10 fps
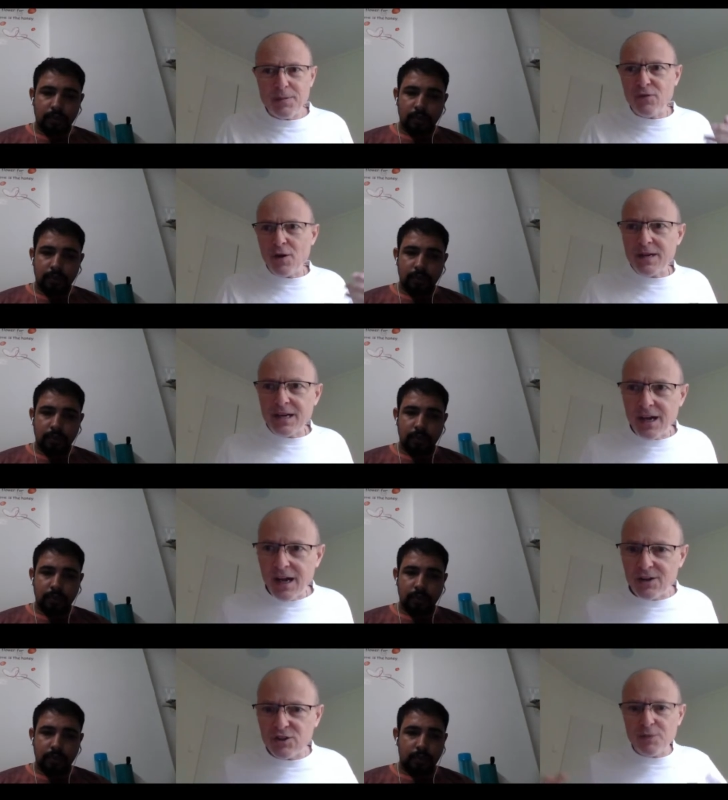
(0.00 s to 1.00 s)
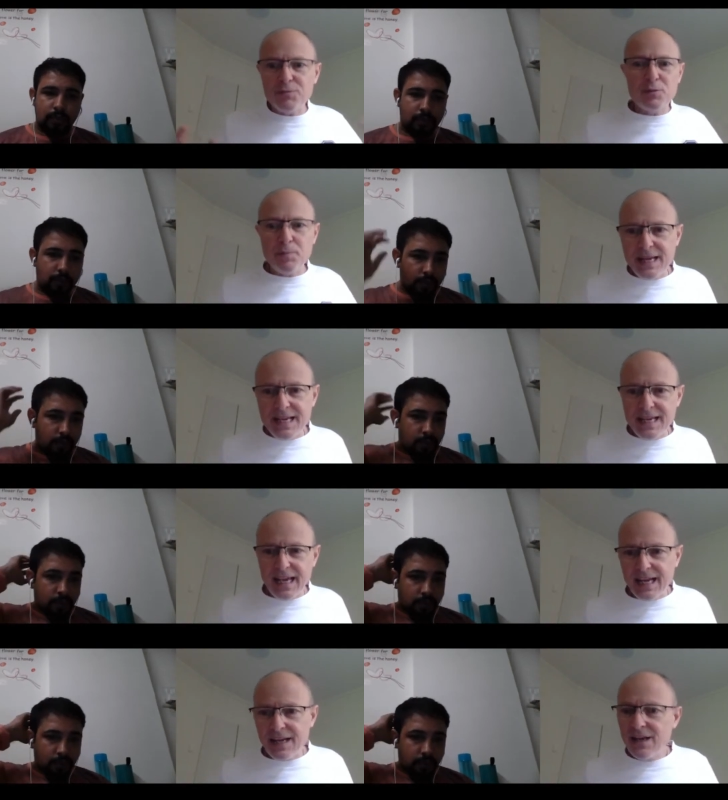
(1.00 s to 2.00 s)
Speaker 1: if I'm in a class and I'm
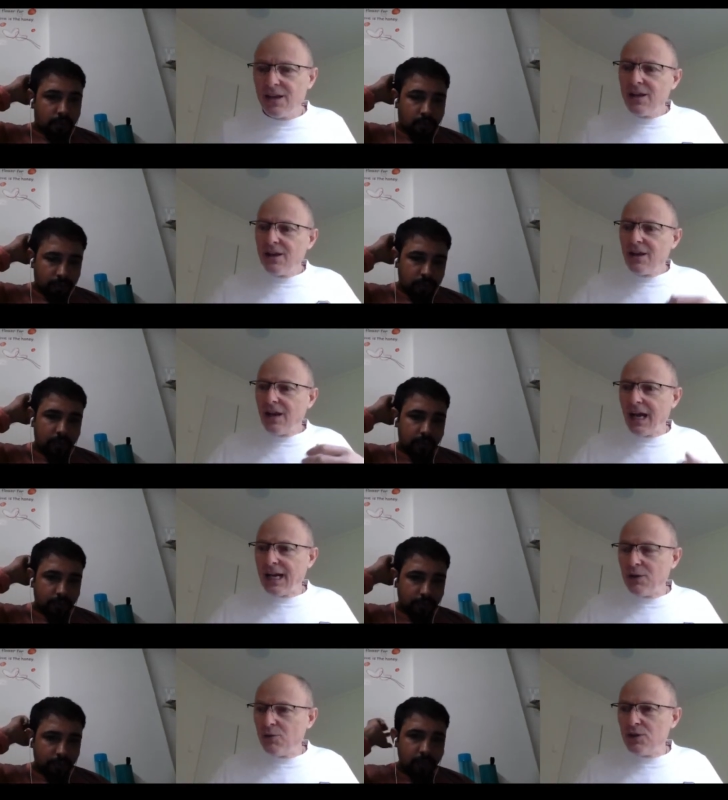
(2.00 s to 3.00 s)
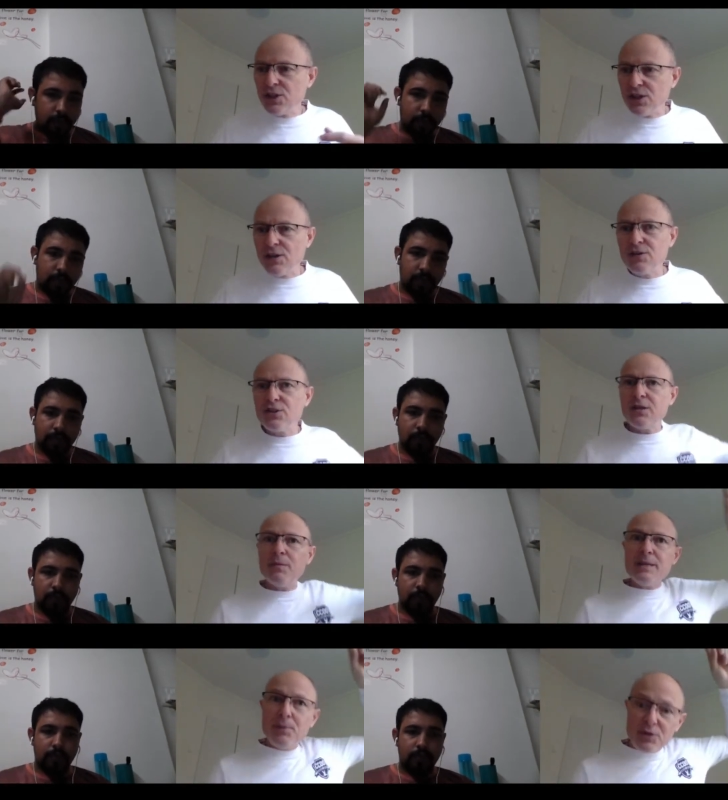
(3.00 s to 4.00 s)
speaking, and all of a sudden
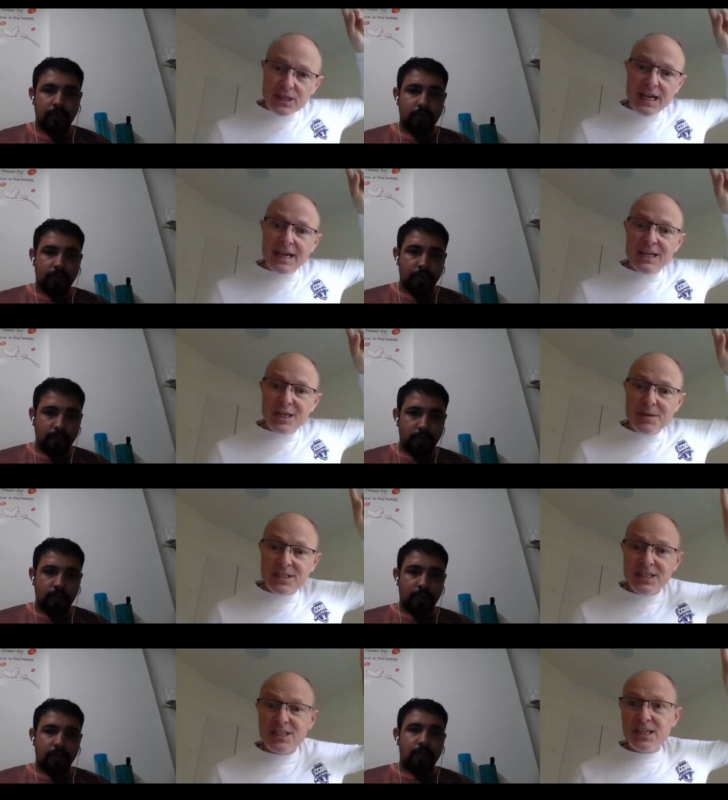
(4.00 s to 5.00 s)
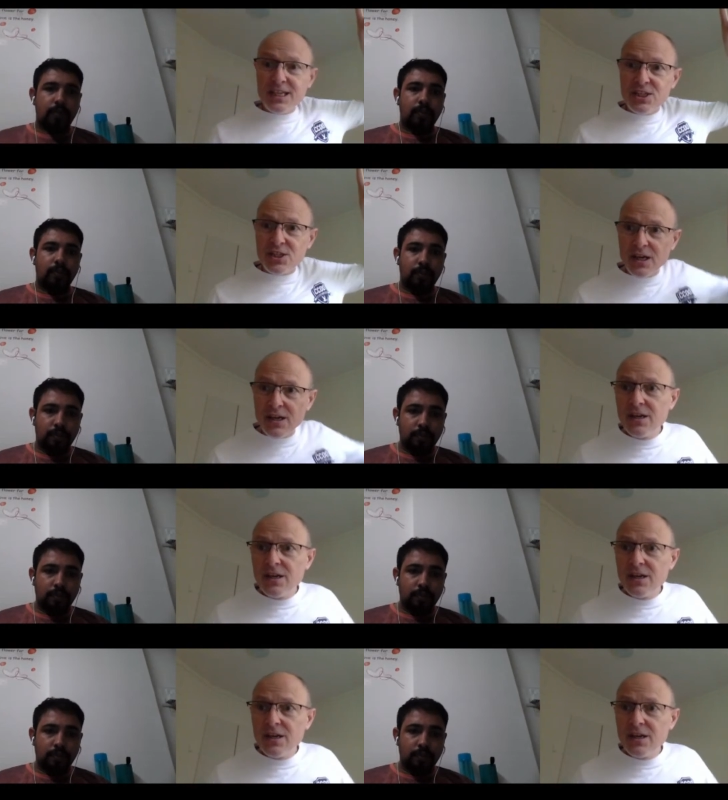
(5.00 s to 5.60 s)
somebody puts their hand up and says, "Teacher,